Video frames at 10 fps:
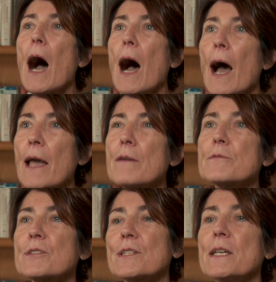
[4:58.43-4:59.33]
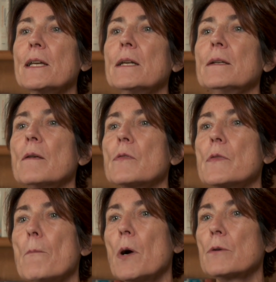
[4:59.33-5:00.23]
I have seen
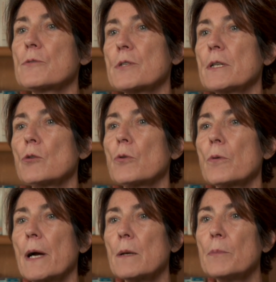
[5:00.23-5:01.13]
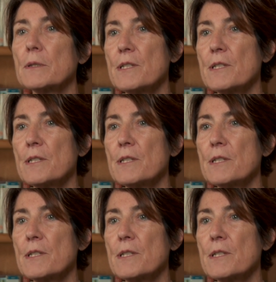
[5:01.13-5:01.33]
the most incredible